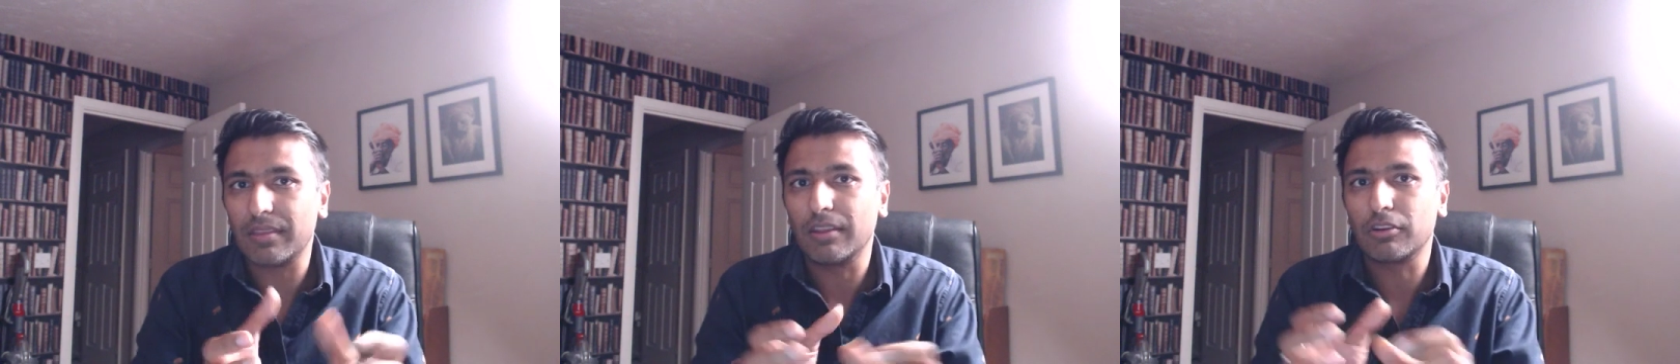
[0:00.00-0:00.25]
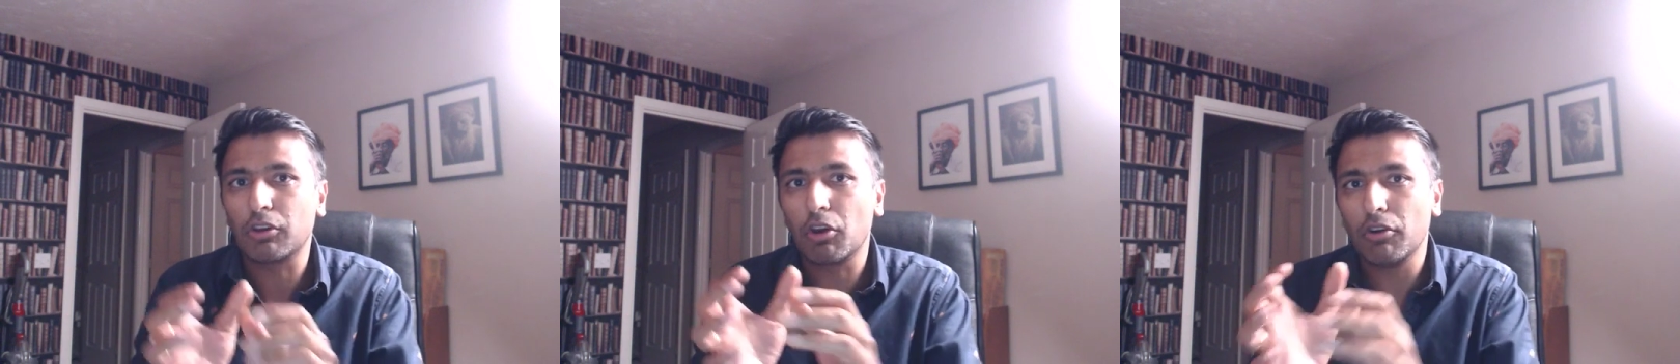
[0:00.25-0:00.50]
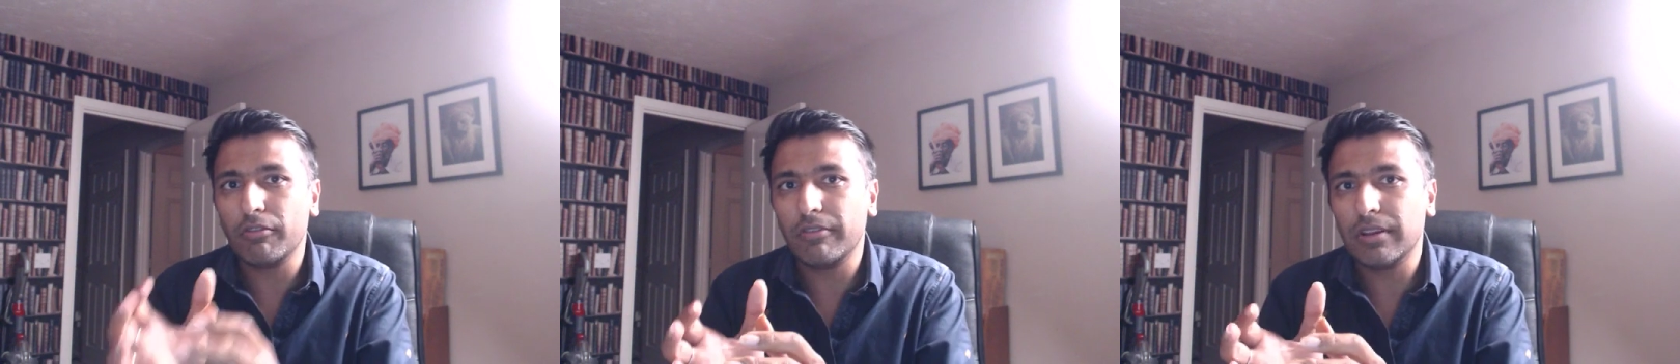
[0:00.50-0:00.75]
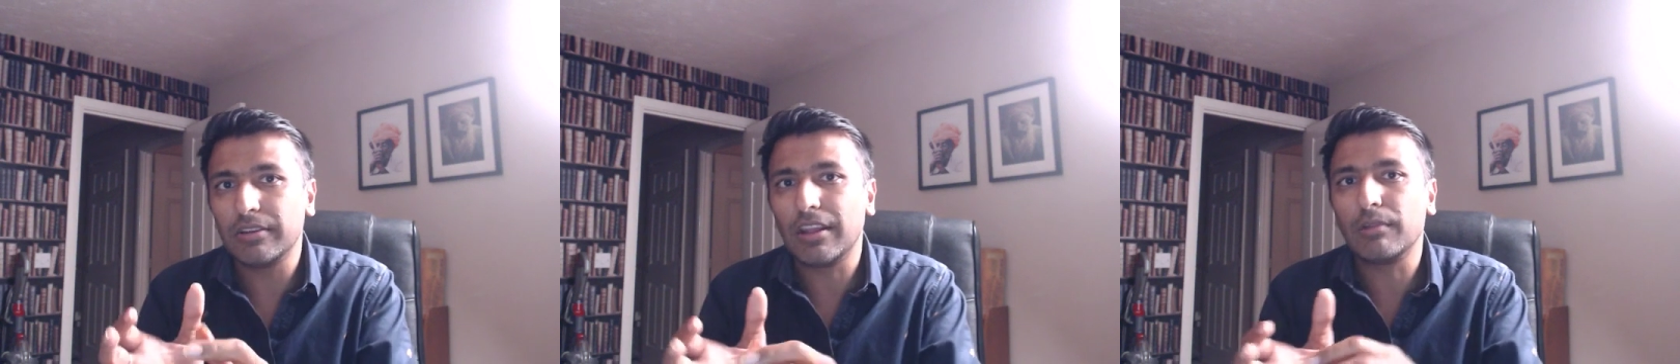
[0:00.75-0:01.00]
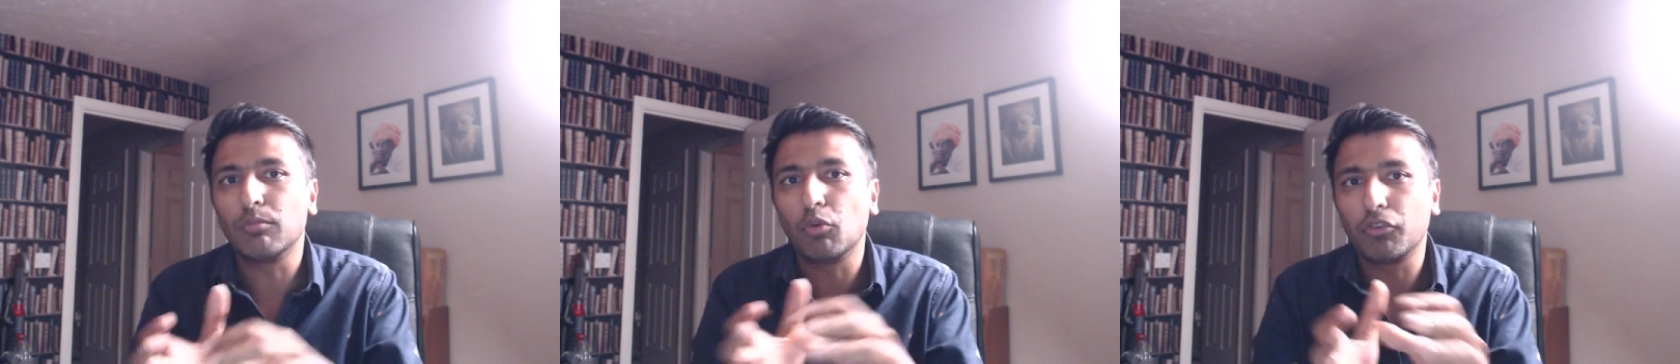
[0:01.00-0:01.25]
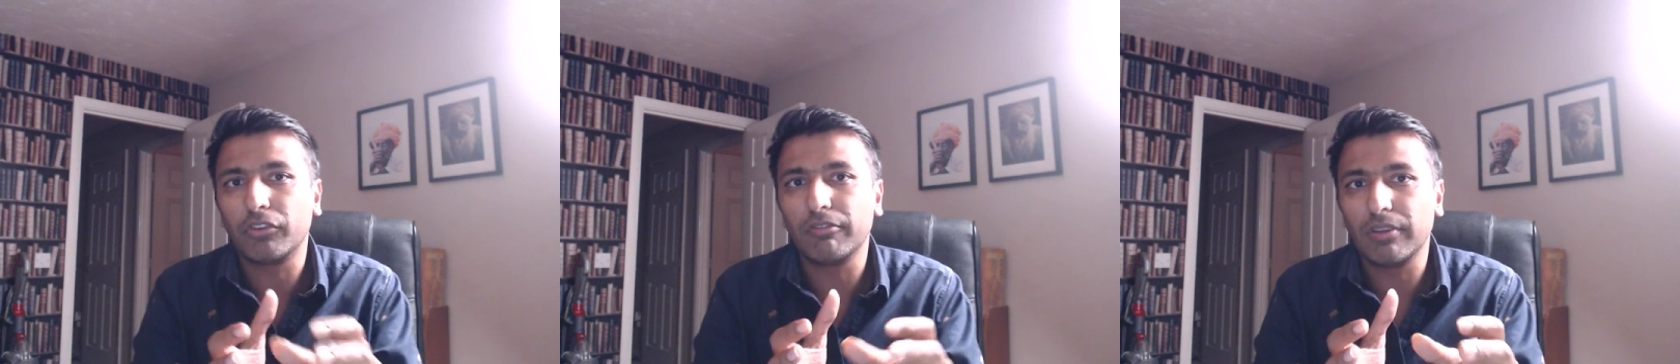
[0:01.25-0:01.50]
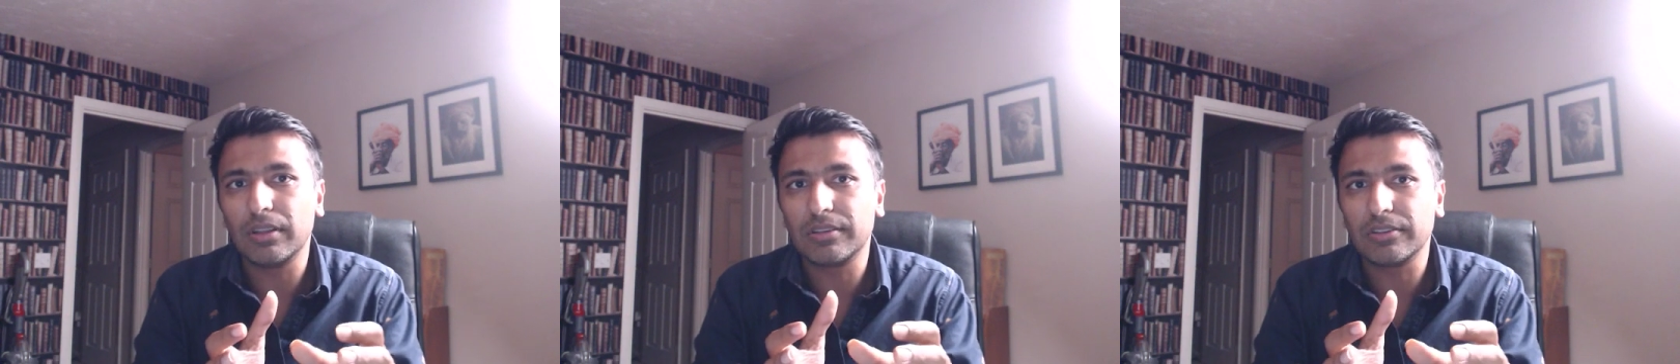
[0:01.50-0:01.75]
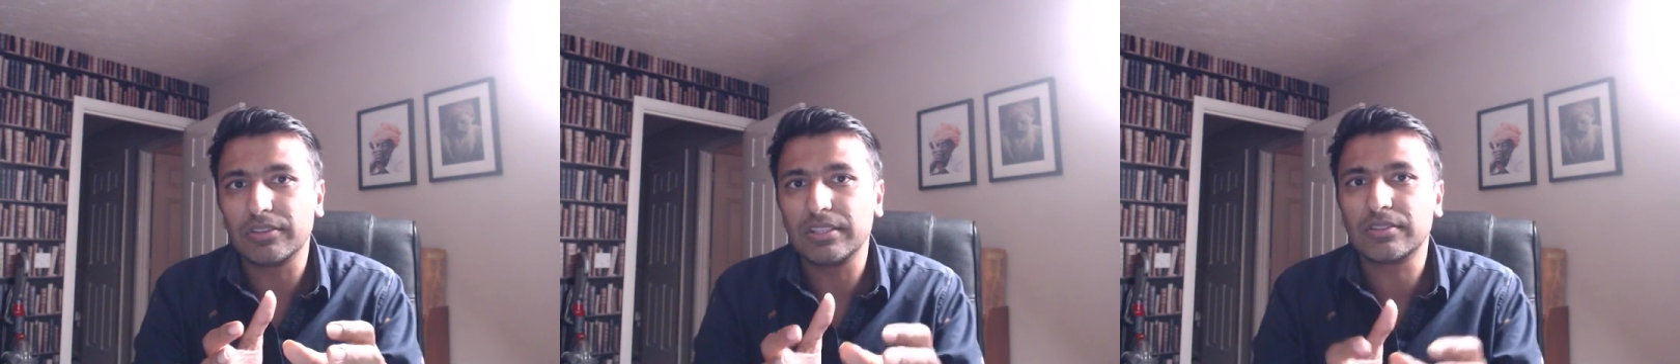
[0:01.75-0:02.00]
and more severe disease is
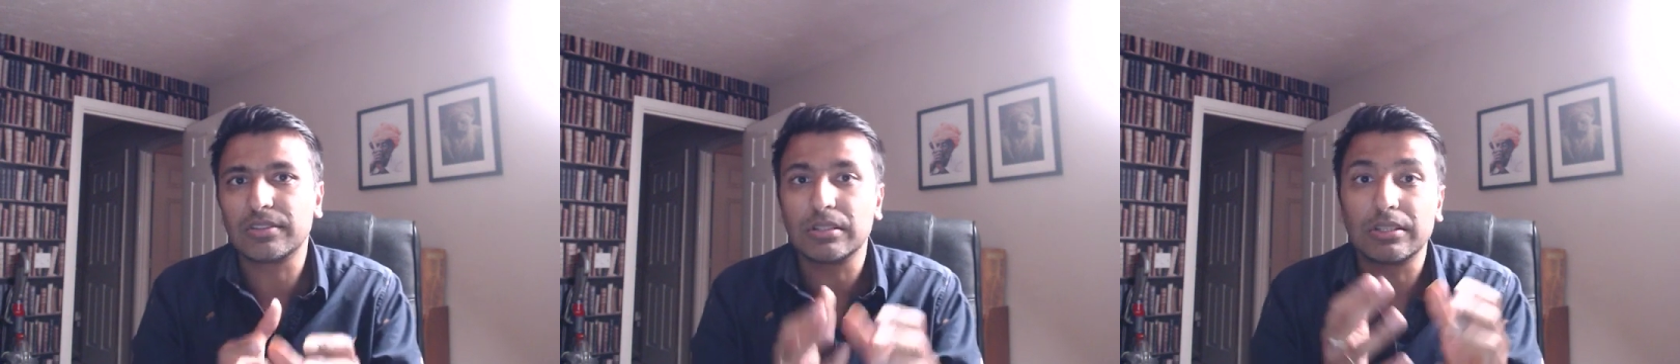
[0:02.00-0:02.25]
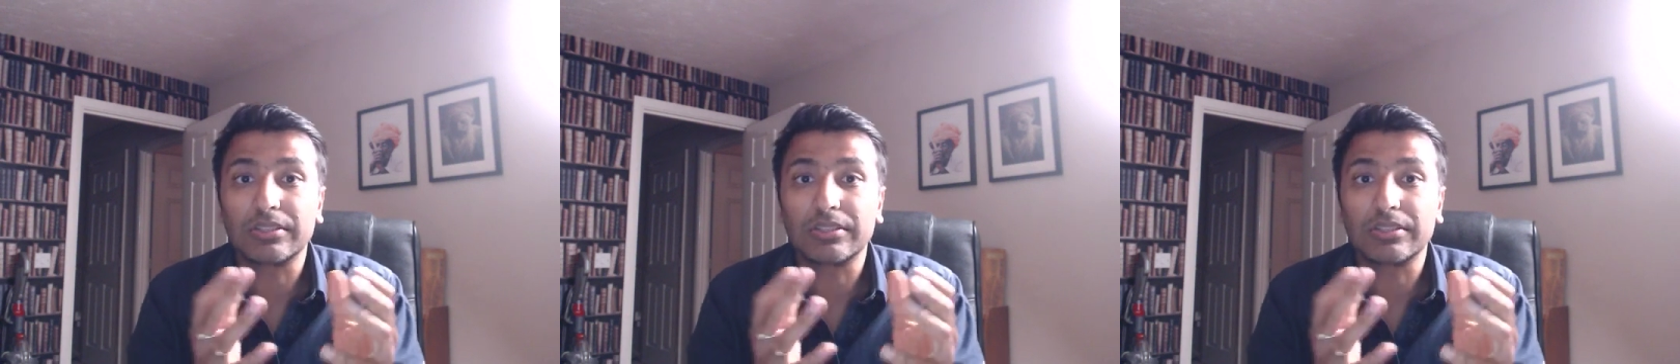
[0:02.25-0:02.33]
age.